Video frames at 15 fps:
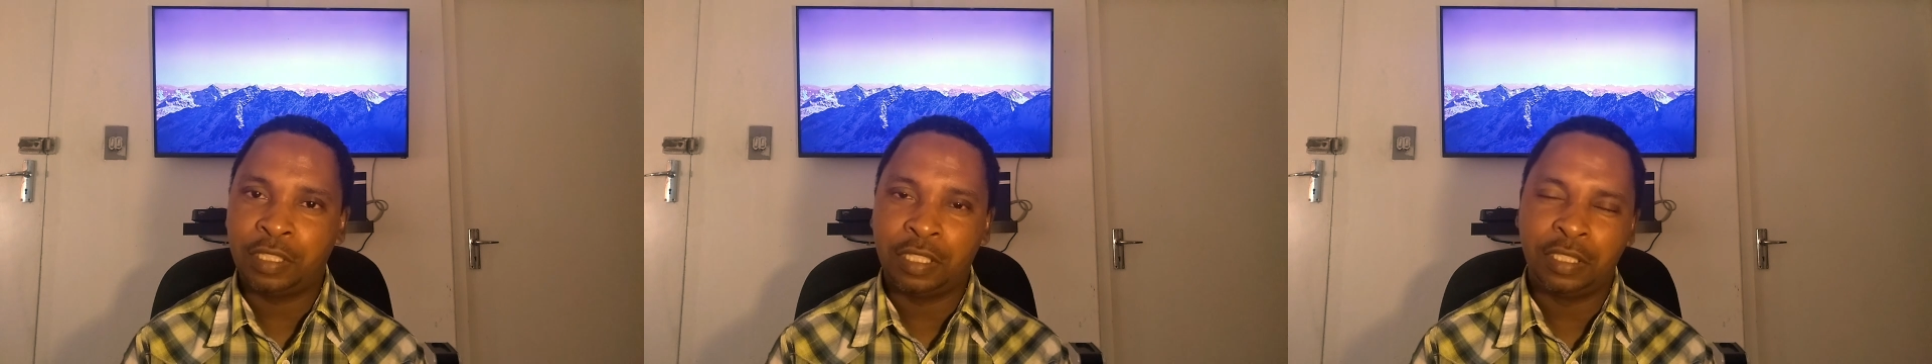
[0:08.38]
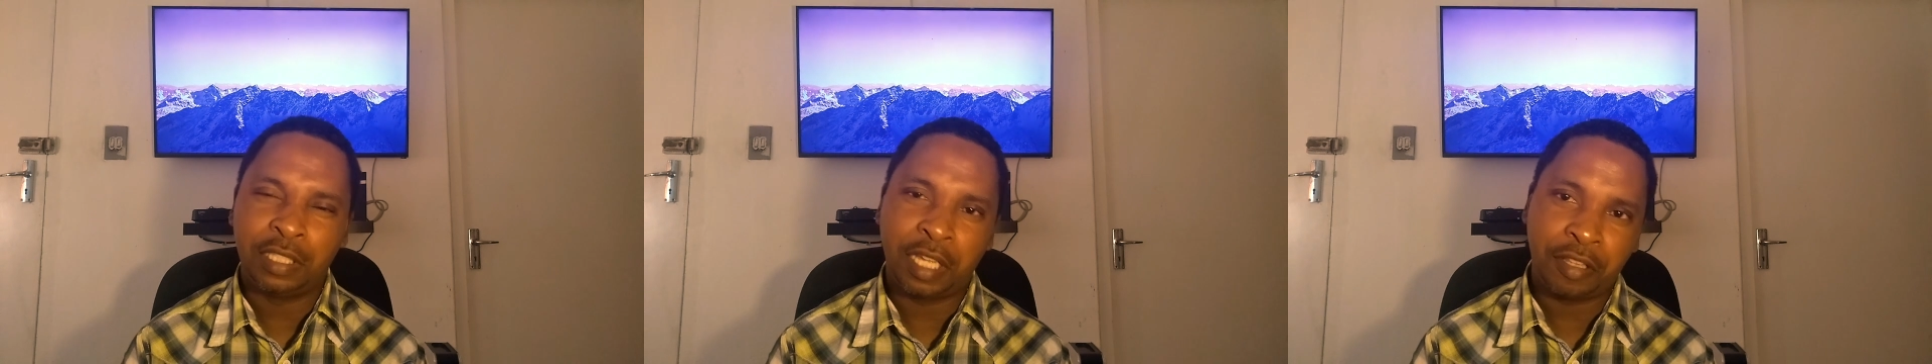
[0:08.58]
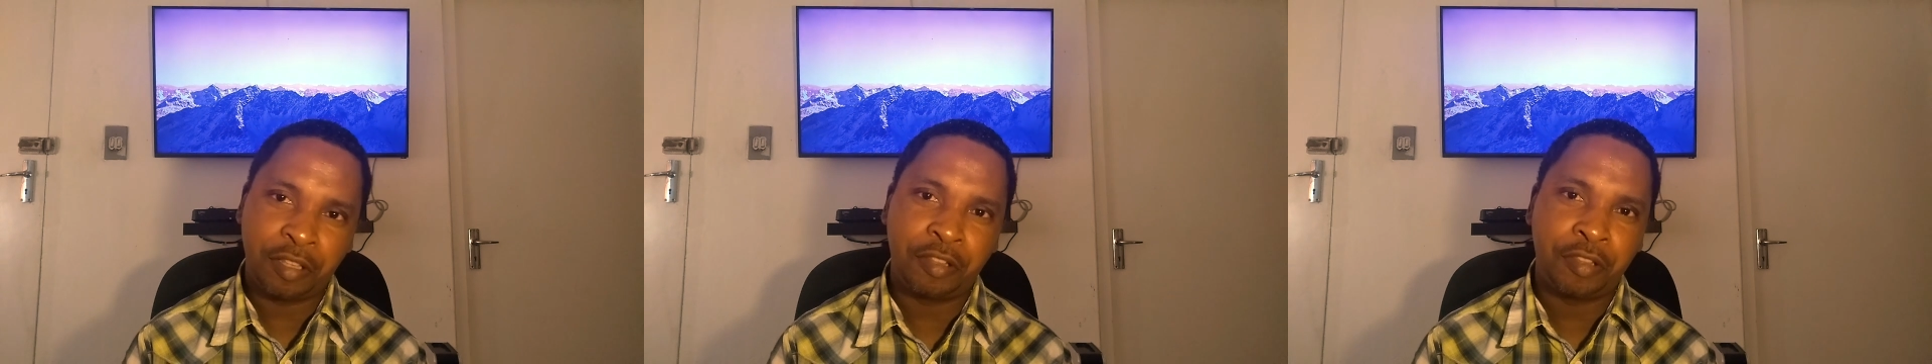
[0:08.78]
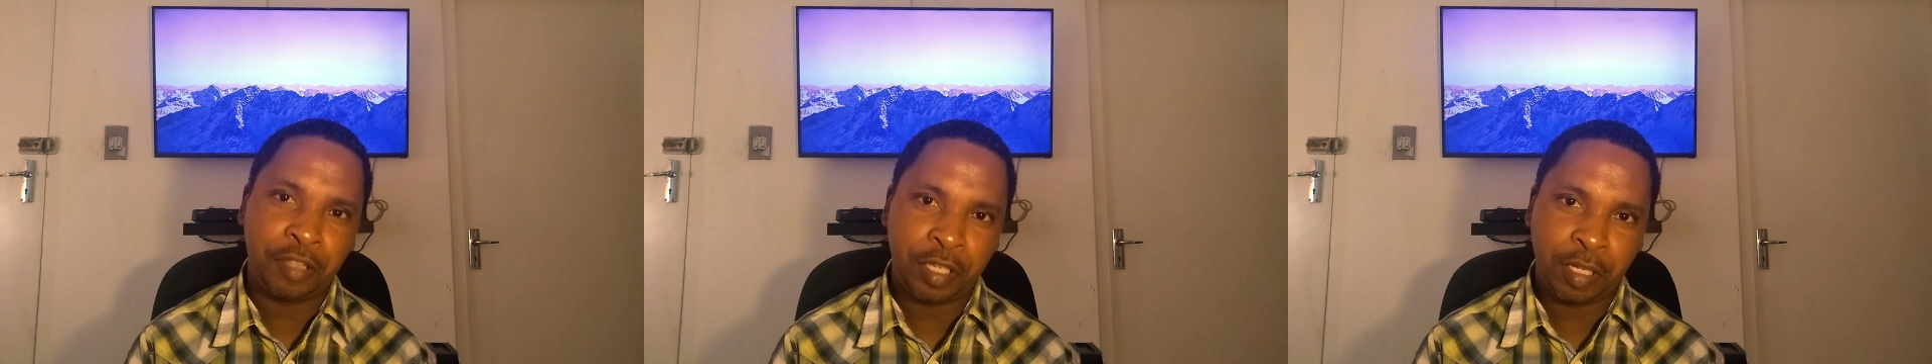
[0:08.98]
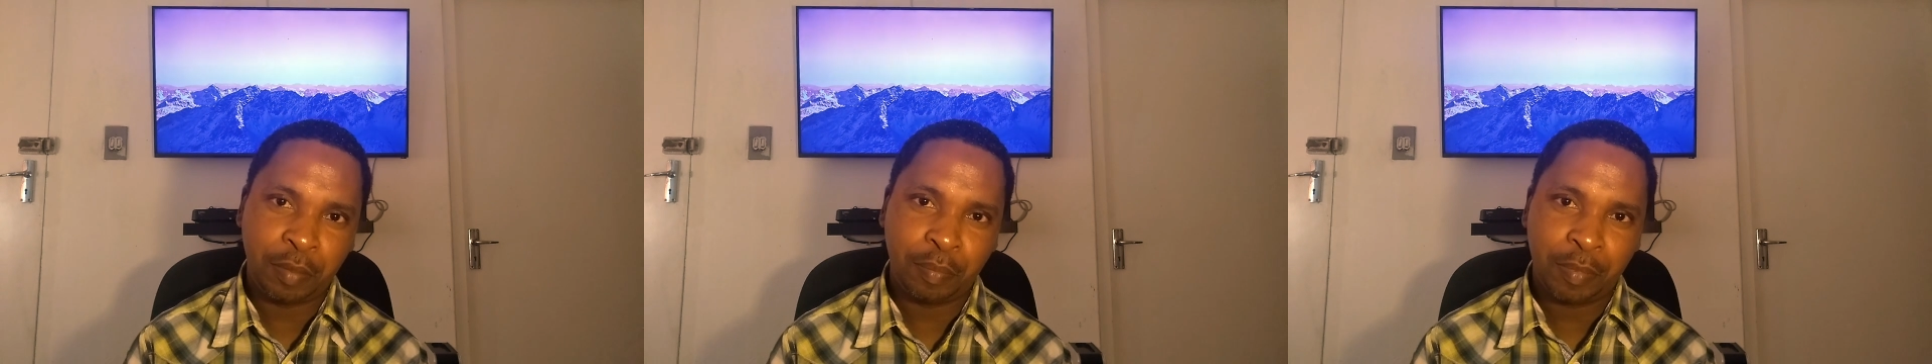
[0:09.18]
another
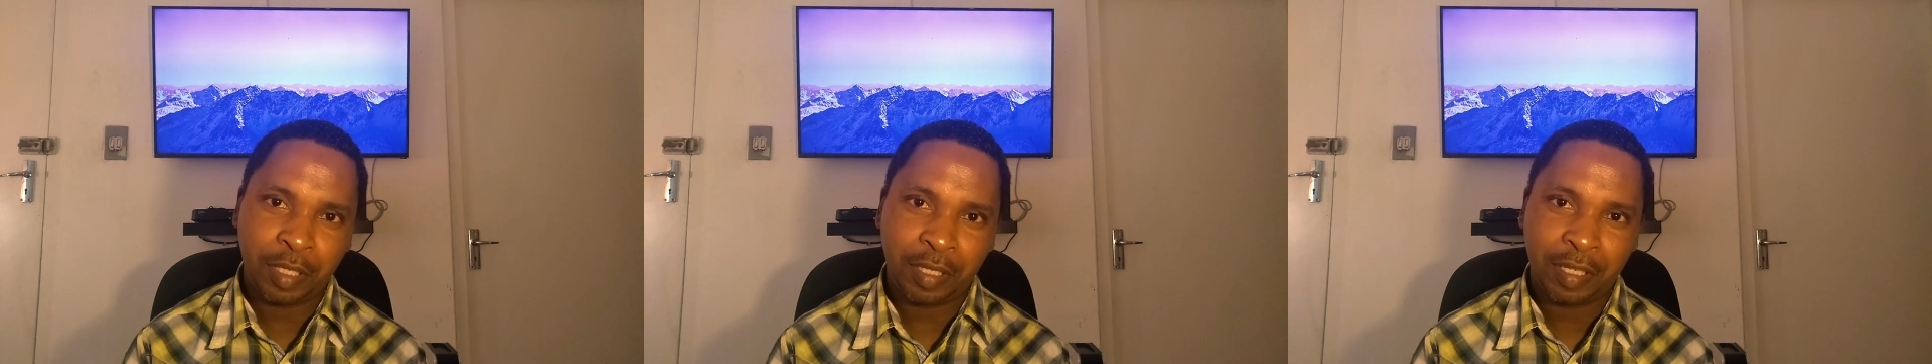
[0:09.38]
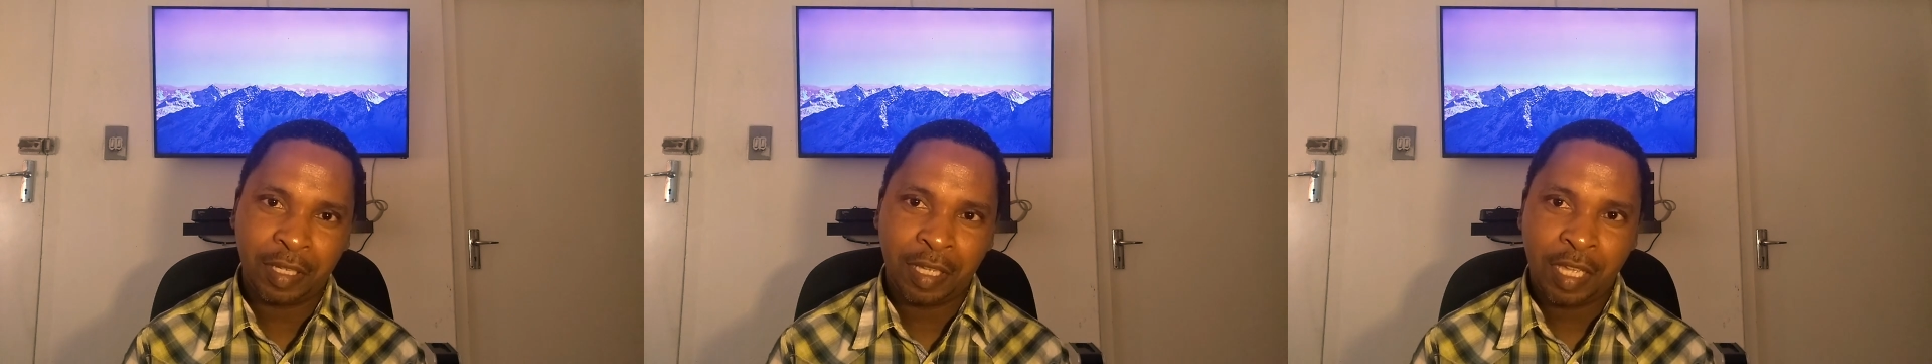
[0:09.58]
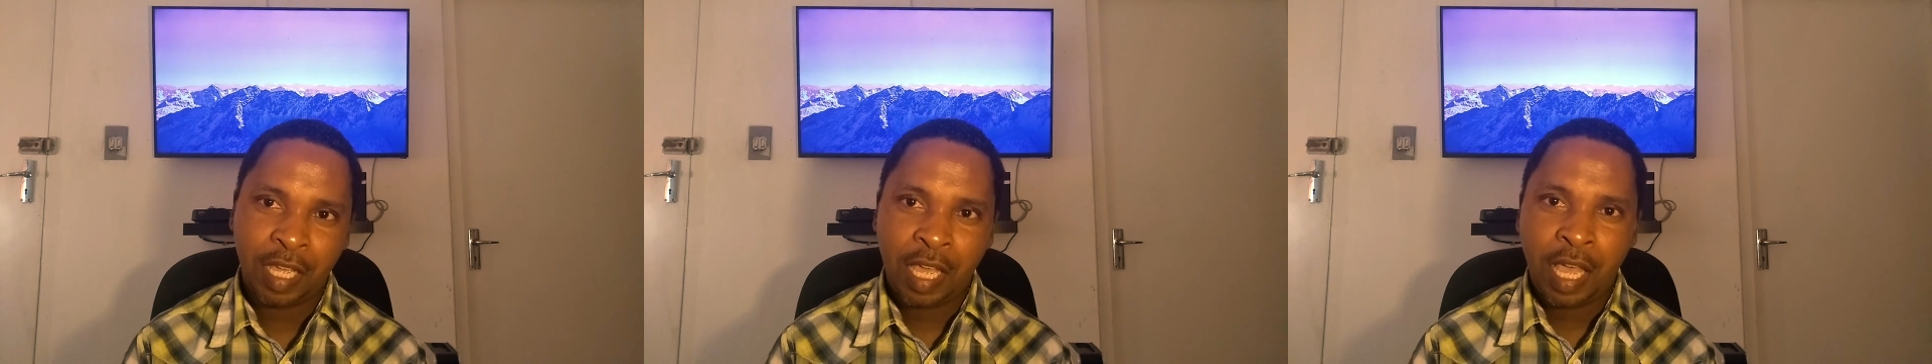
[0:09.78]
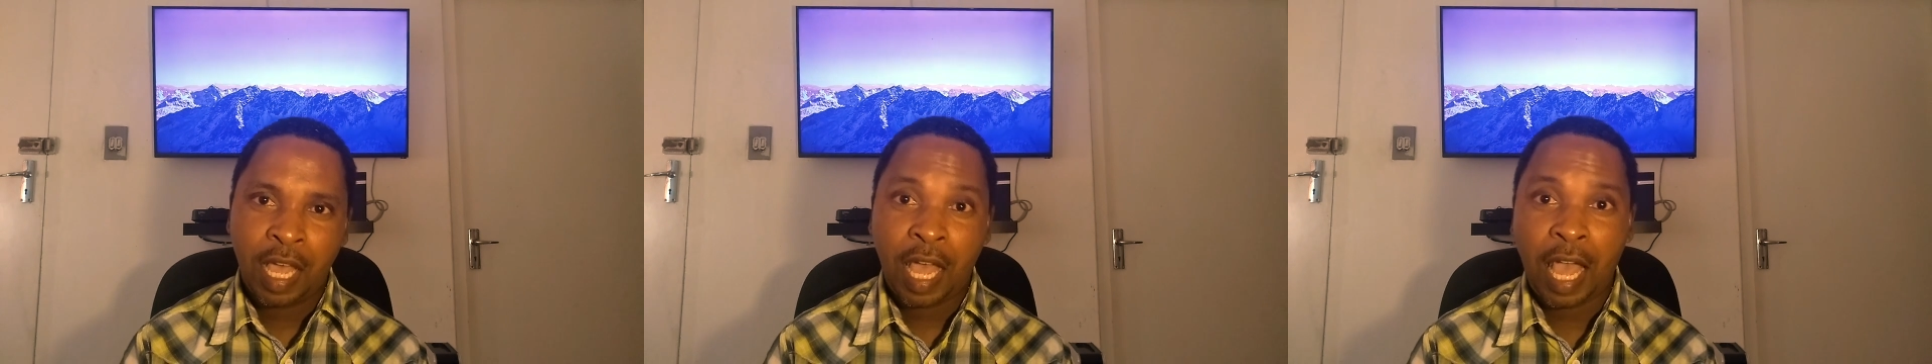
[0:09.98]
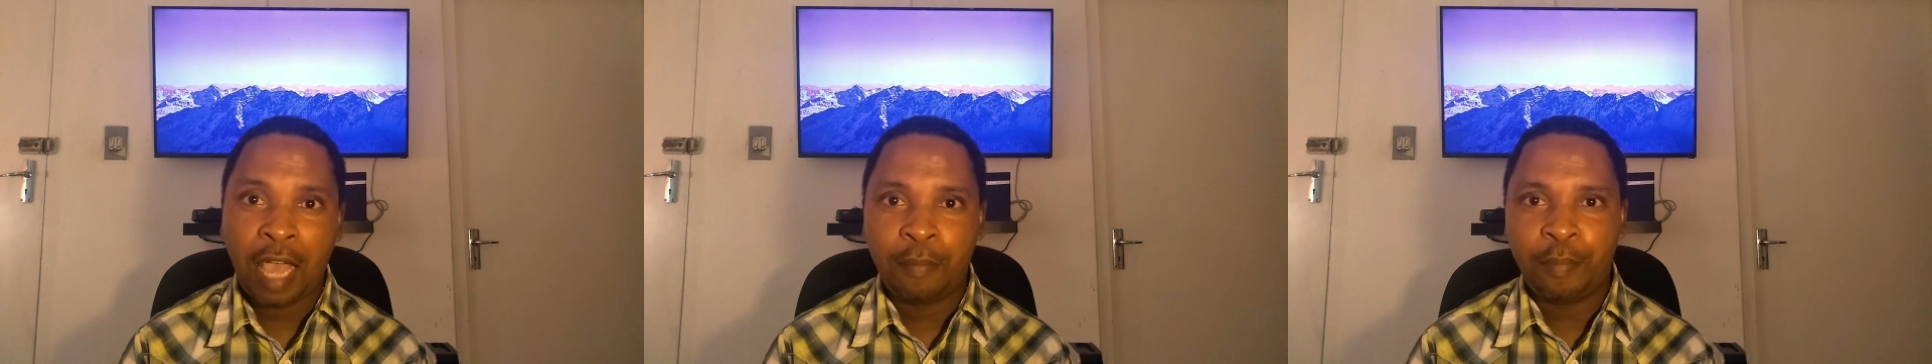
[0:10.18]
theme. I